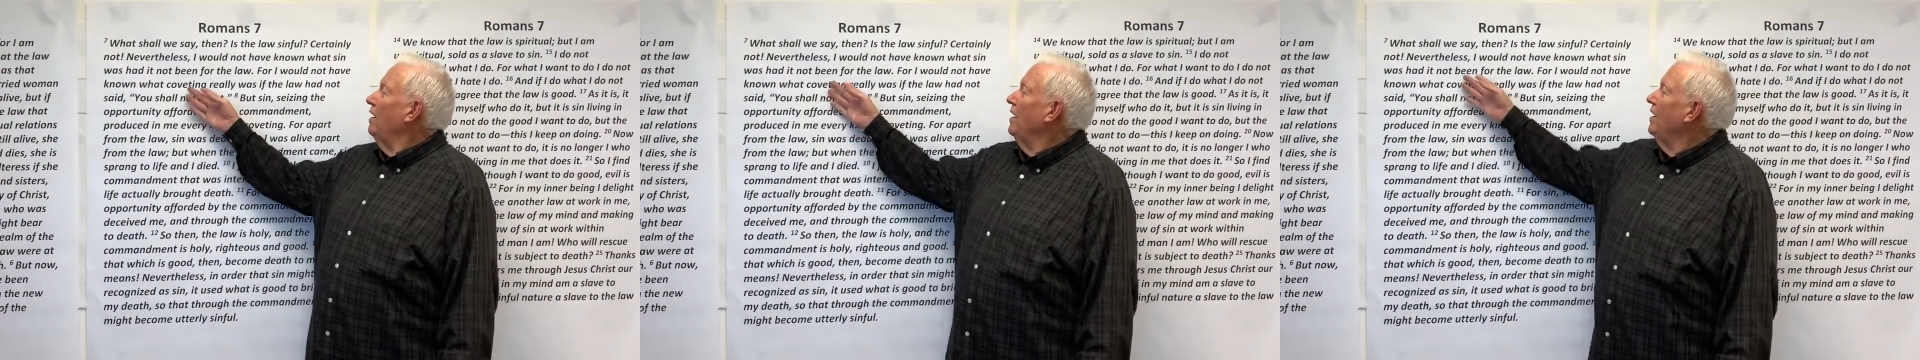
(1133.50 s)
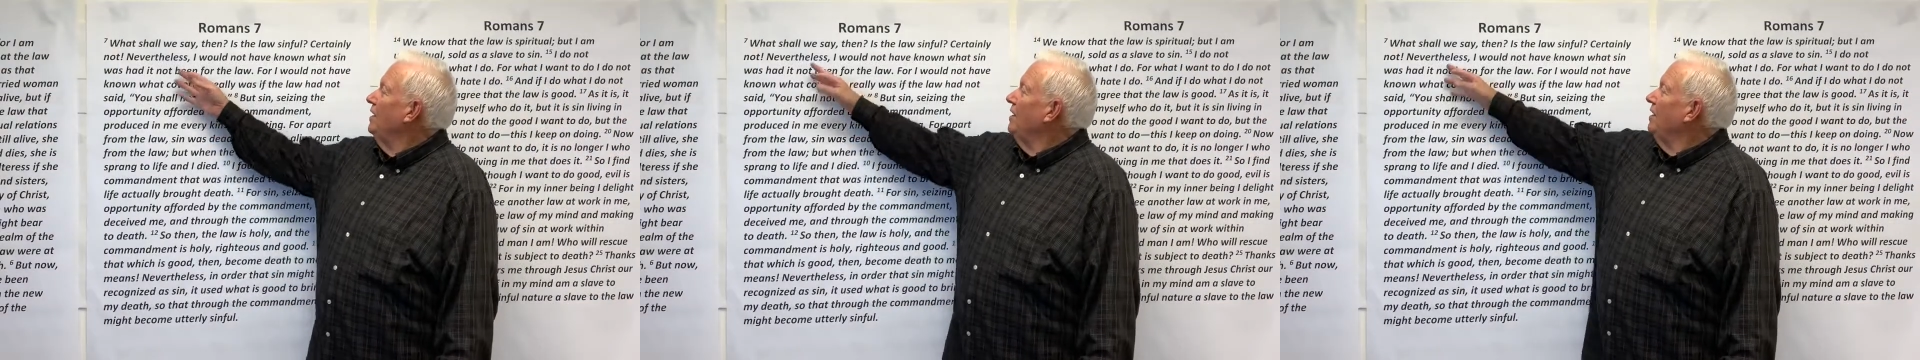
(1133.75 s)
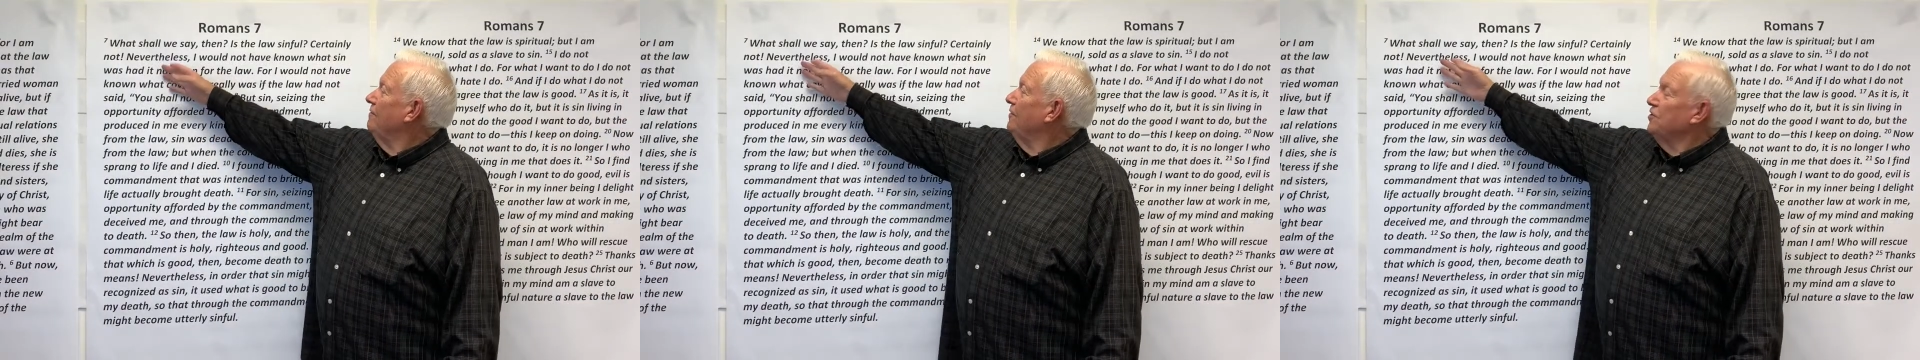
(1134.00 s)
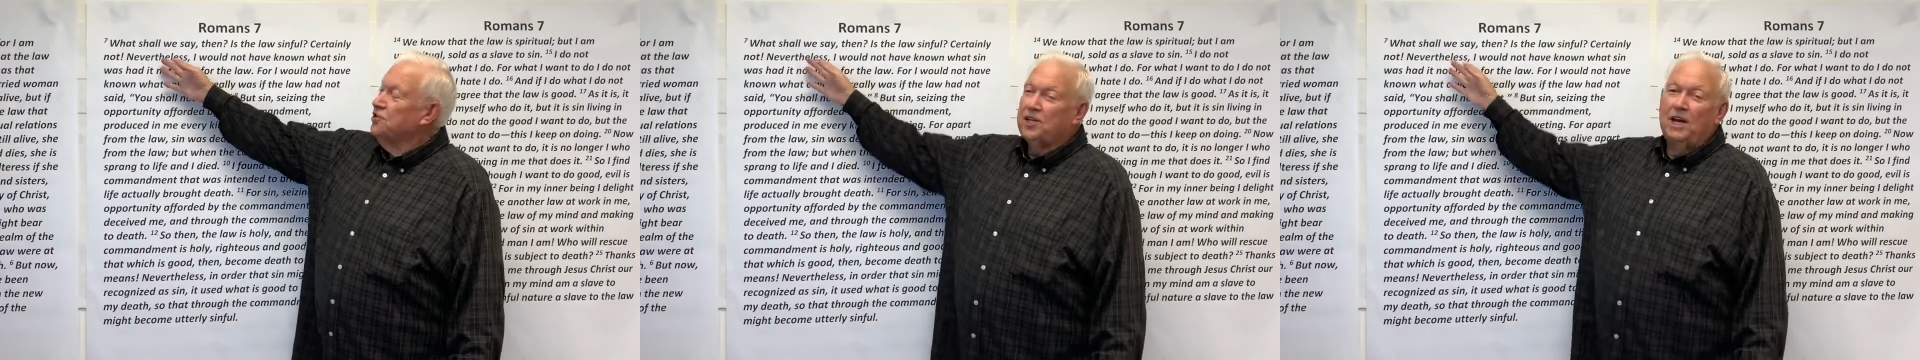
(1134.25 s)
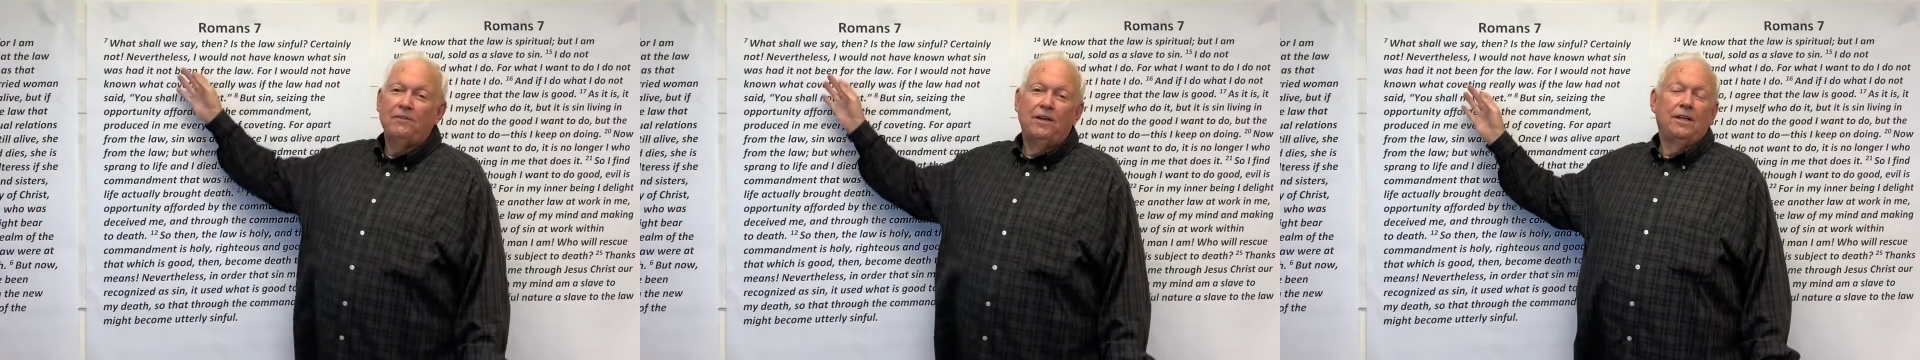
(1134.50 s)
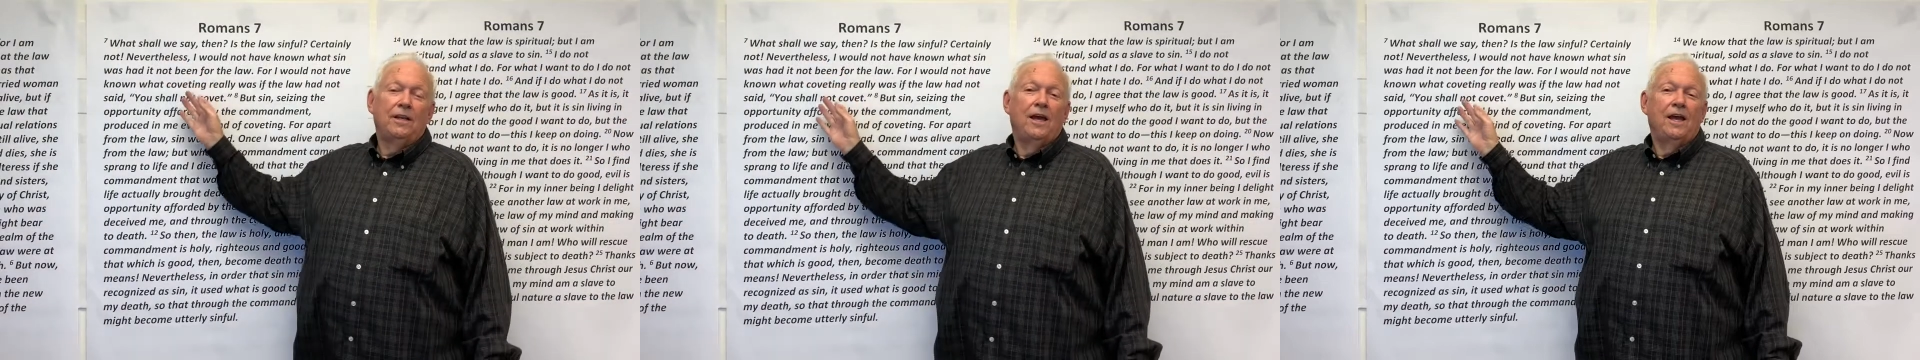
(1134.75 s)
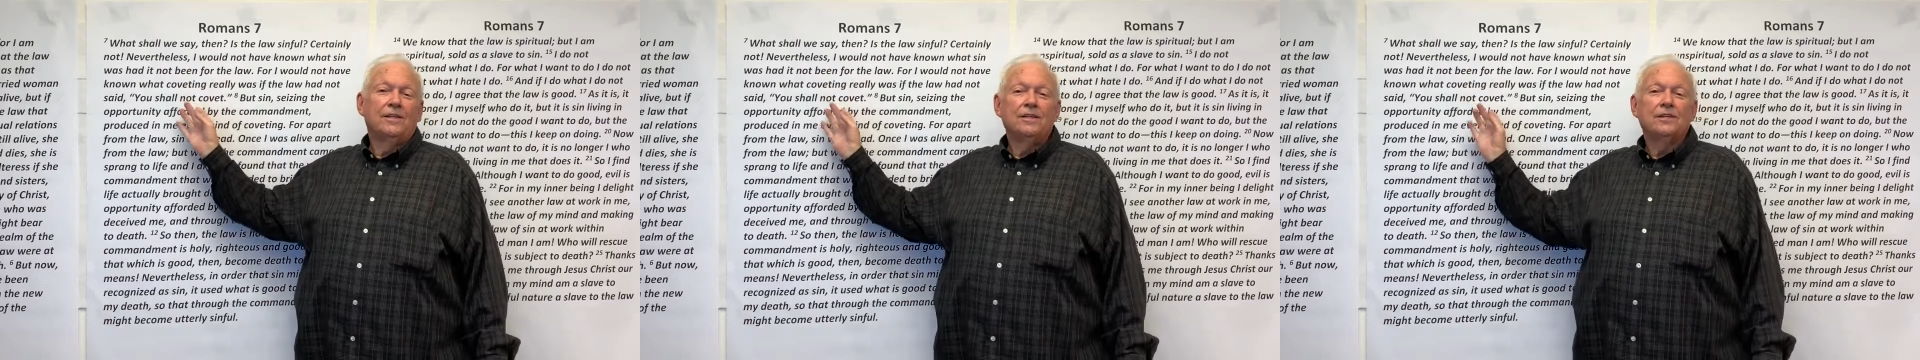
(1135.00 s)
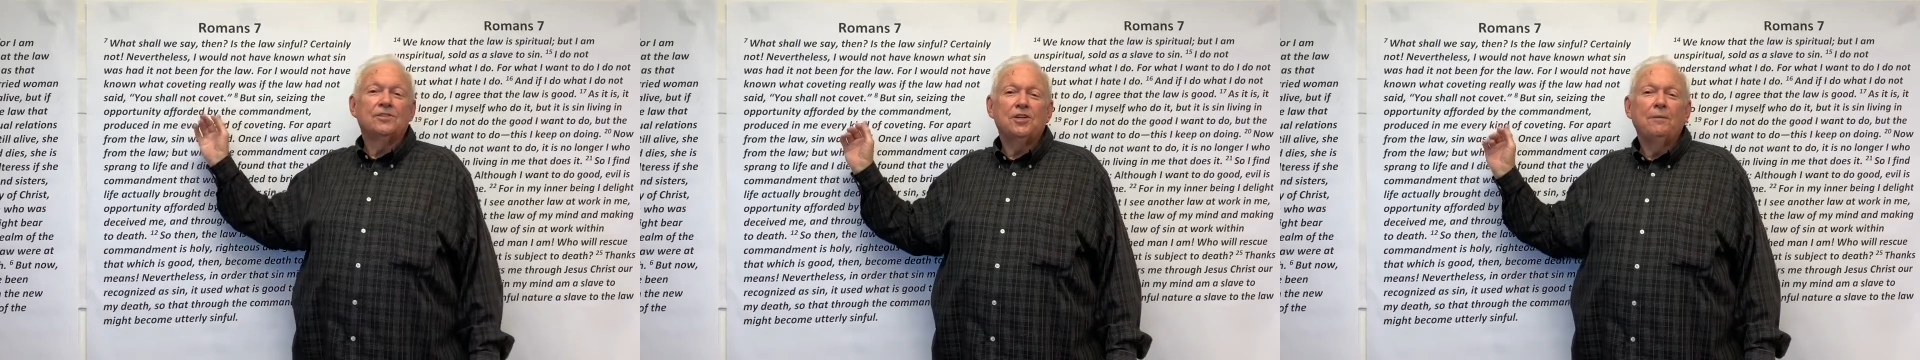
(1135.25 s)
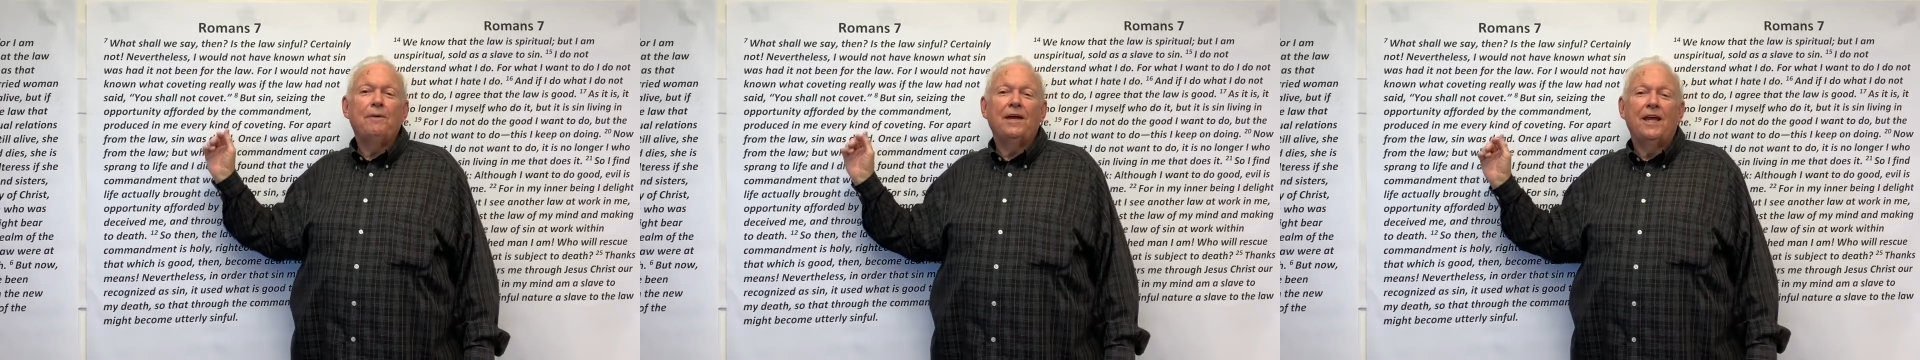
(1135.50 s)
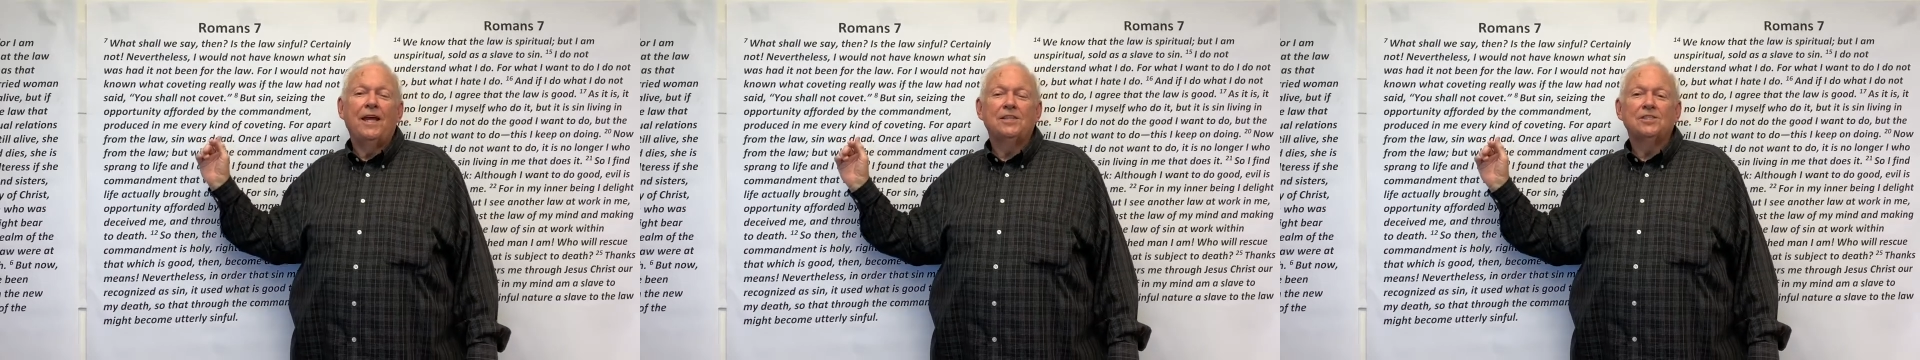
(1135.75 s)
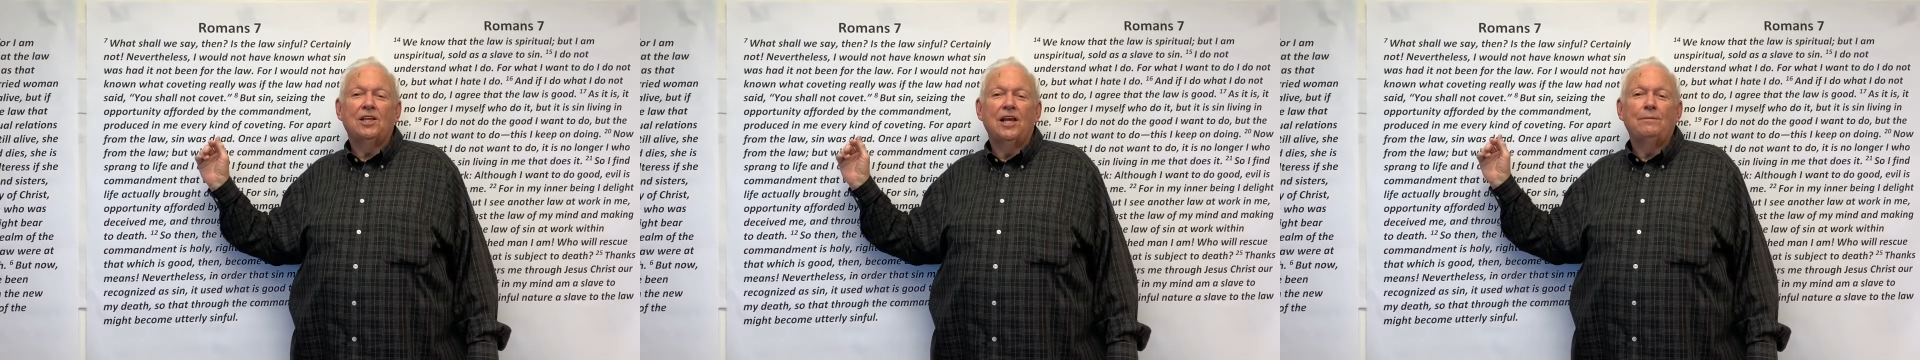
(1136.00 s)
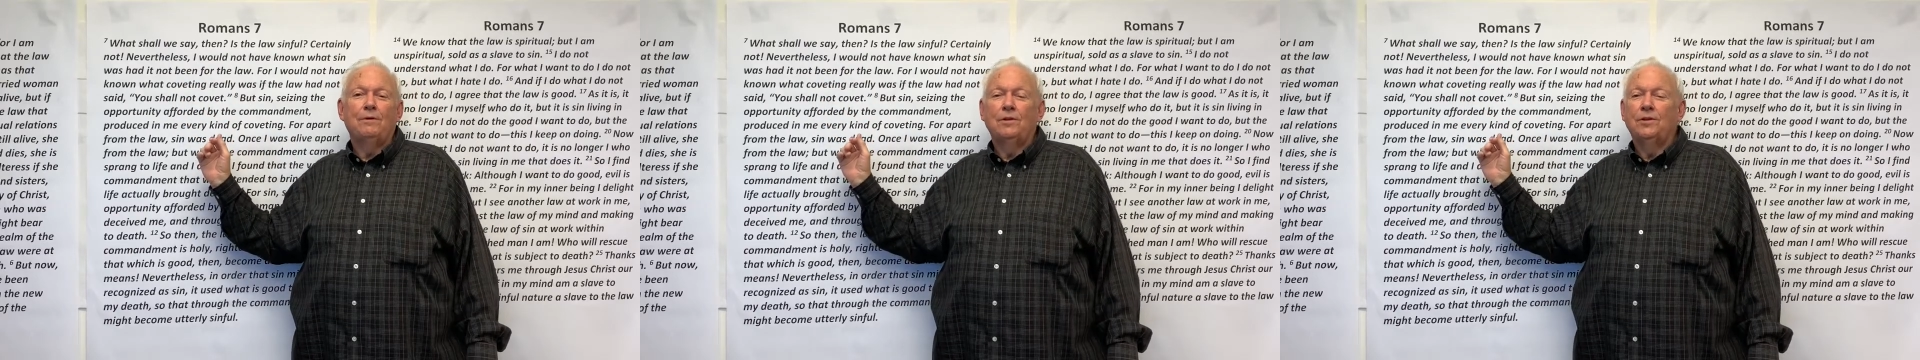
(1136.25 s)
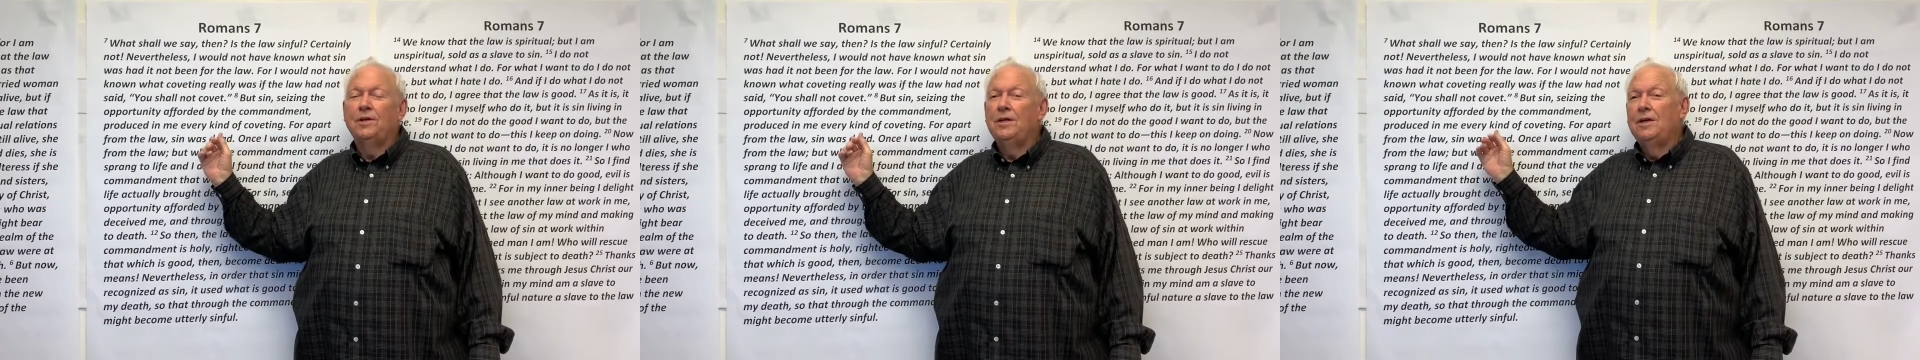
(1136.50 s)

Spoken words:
in verse 7, and somebody has labeled